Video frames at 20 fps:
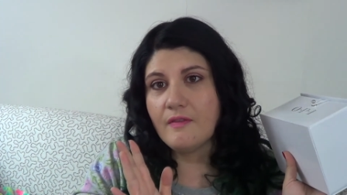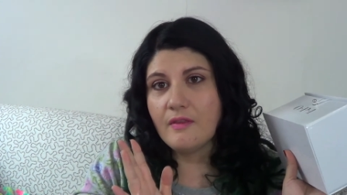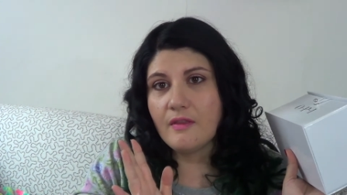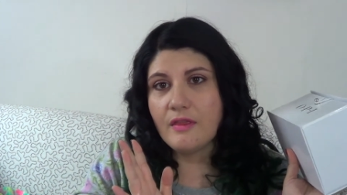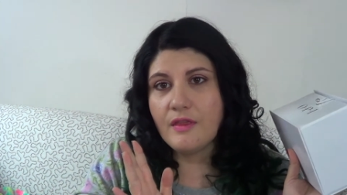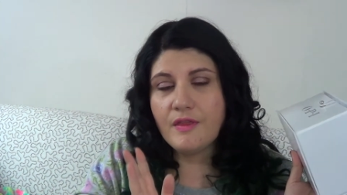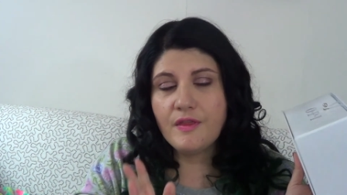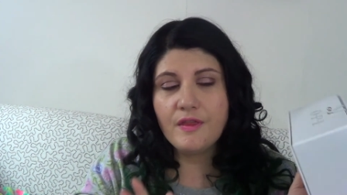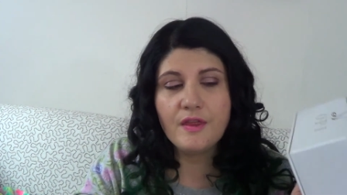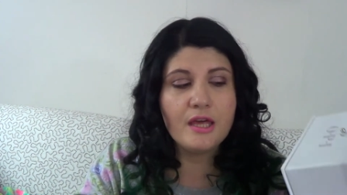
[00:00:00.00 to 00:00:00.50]

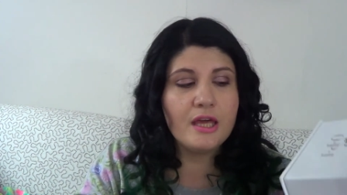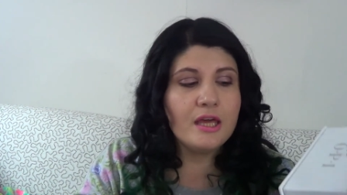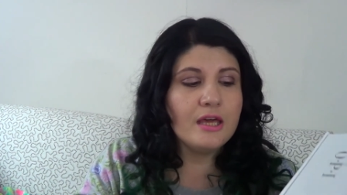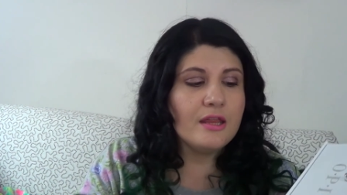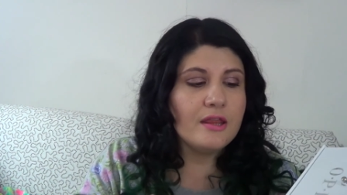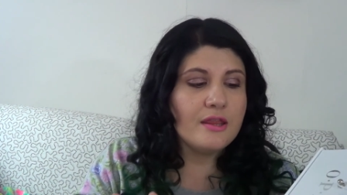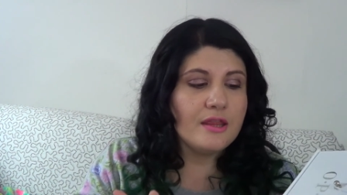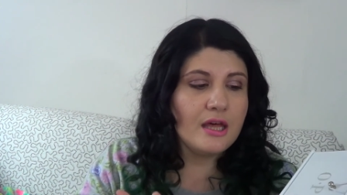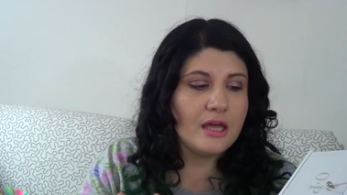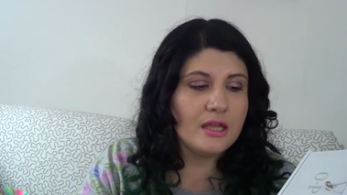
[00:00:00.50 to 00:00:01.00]

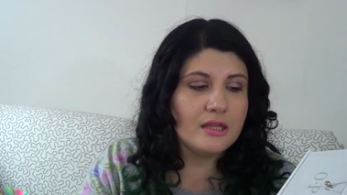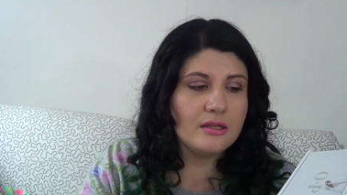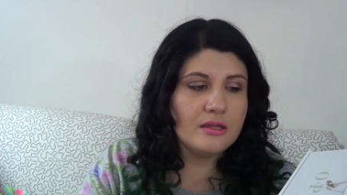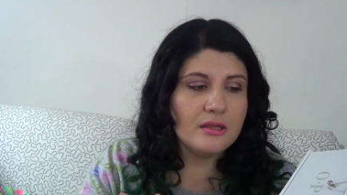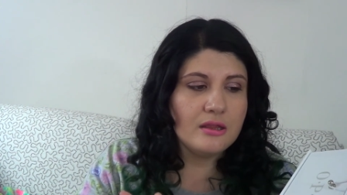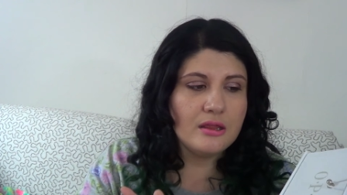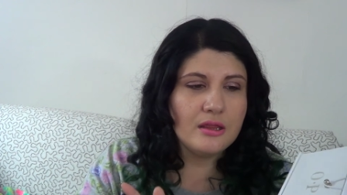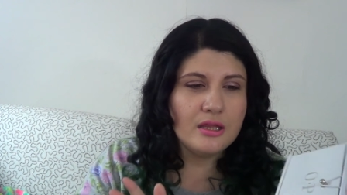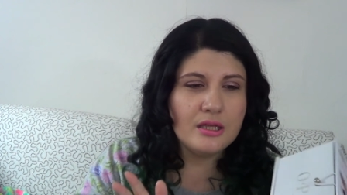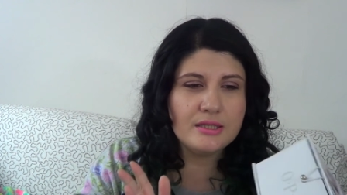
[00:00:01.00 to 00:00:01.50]
think
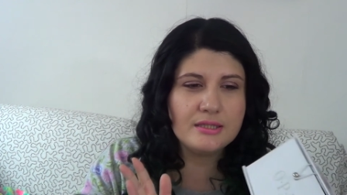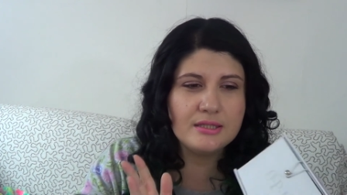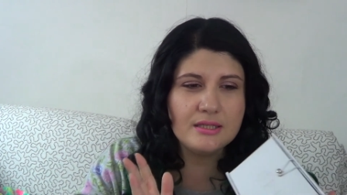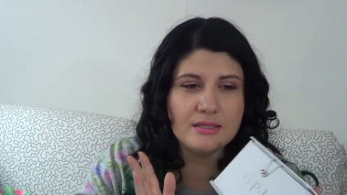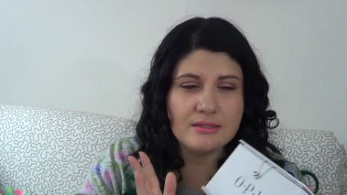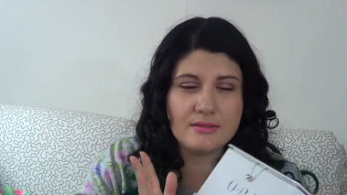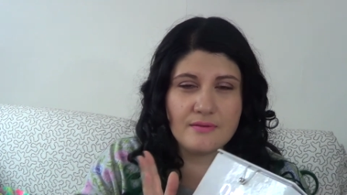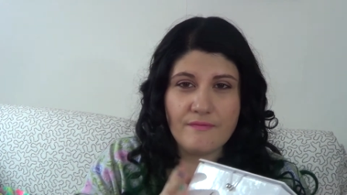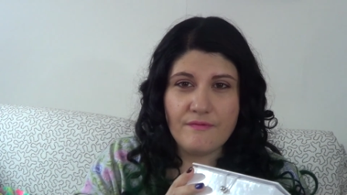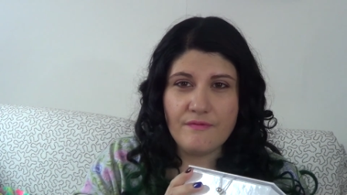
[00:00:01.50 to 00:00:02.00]
that this
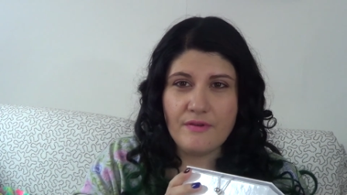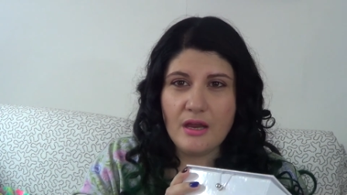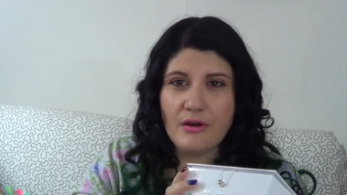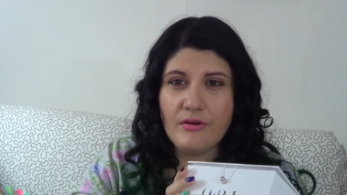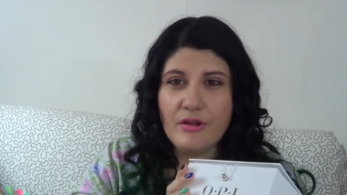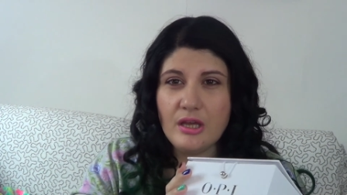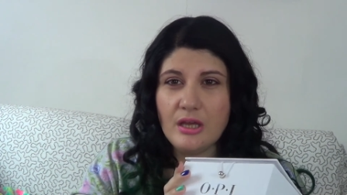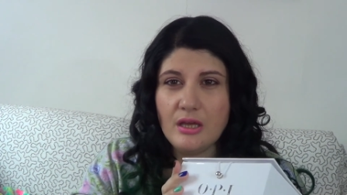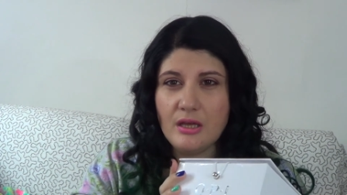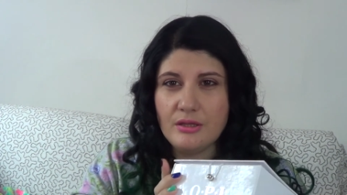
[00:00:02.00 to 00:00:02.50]
is a
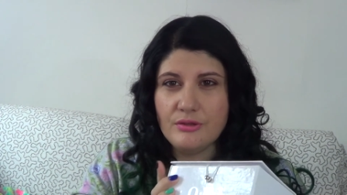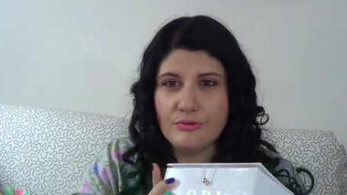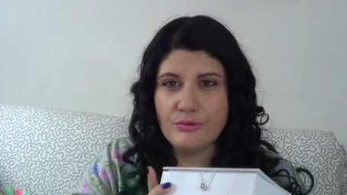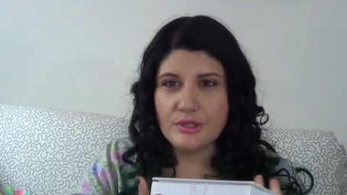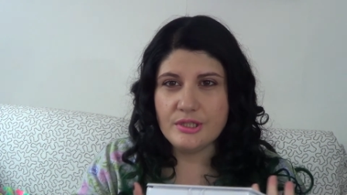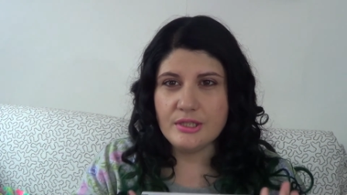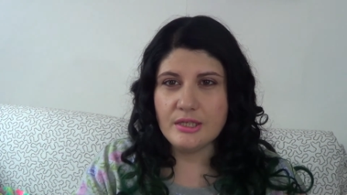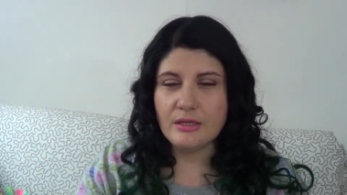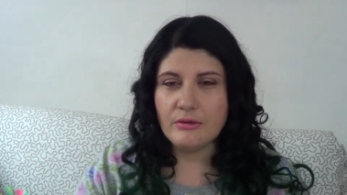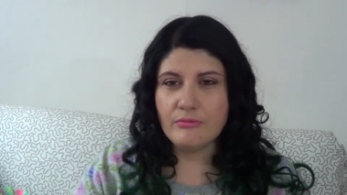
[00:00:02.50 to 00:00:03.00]
very
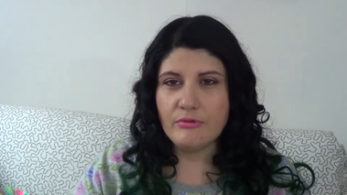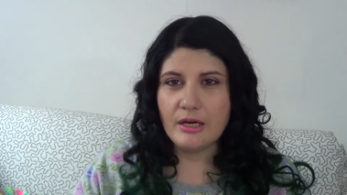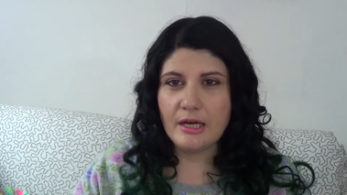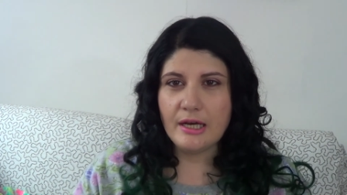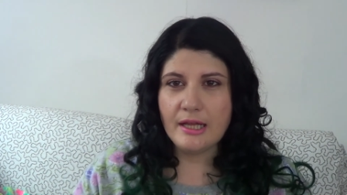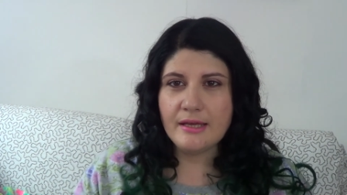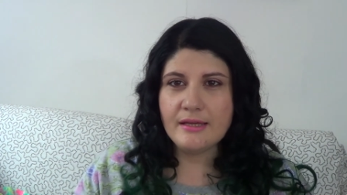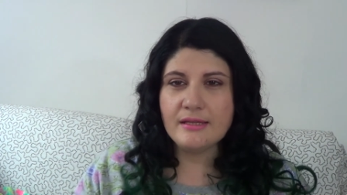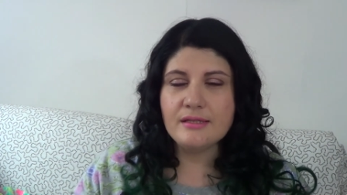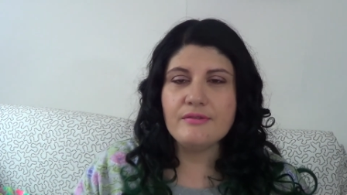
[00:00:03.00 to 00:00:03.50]
interesting
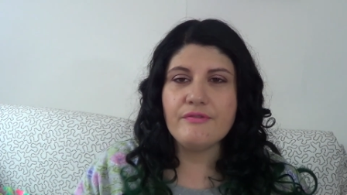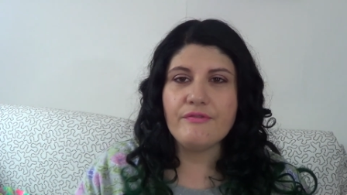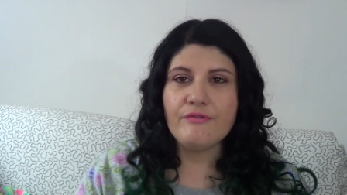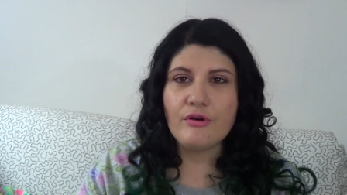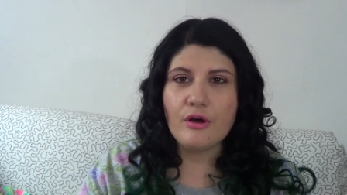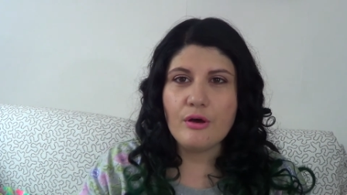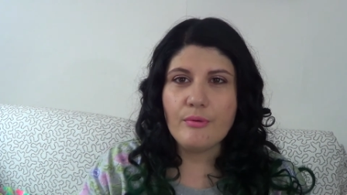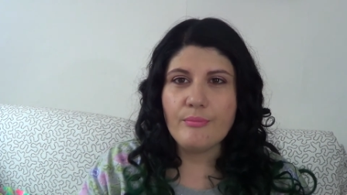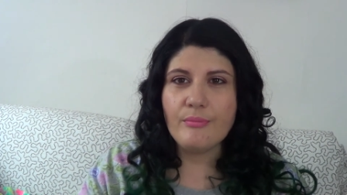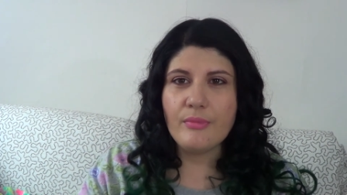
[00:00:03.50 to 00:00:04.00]
release
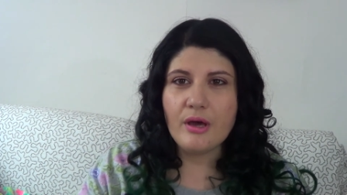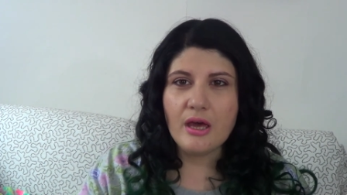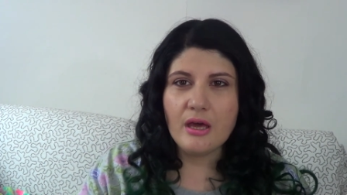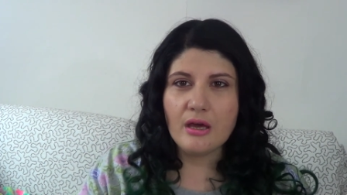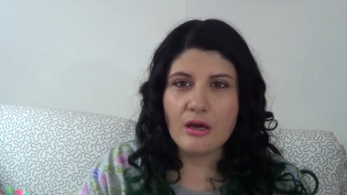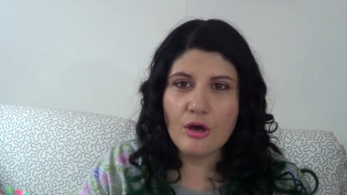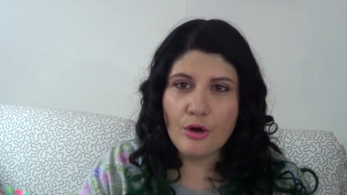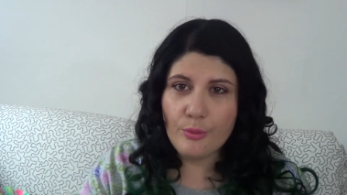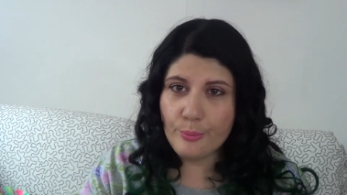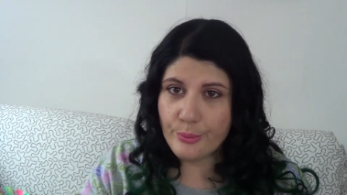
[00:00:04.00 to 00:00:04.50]
from
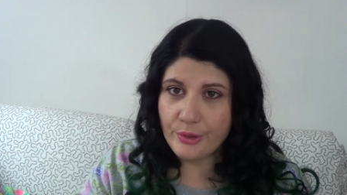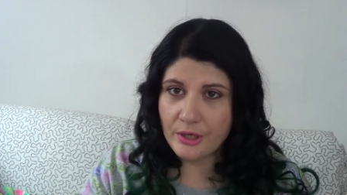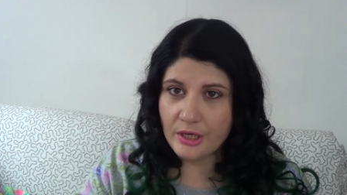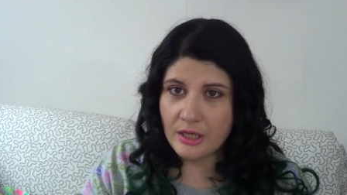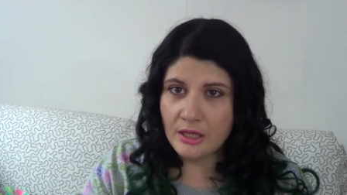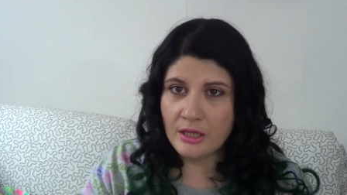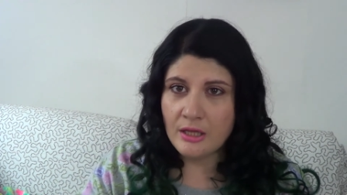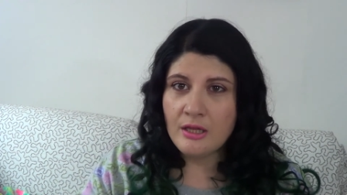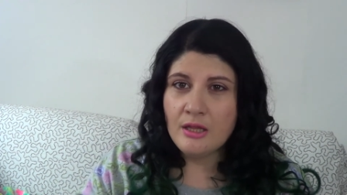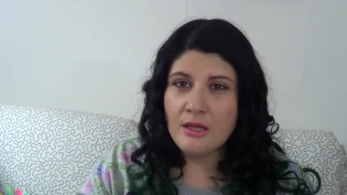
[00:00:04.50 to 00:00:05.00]
a
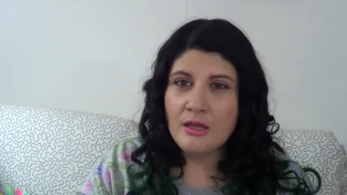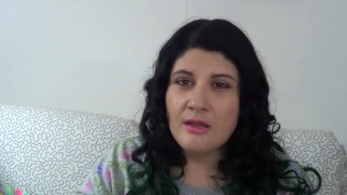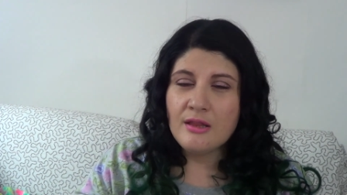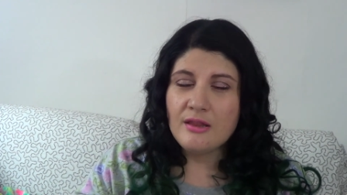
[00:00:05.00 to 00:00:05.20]
company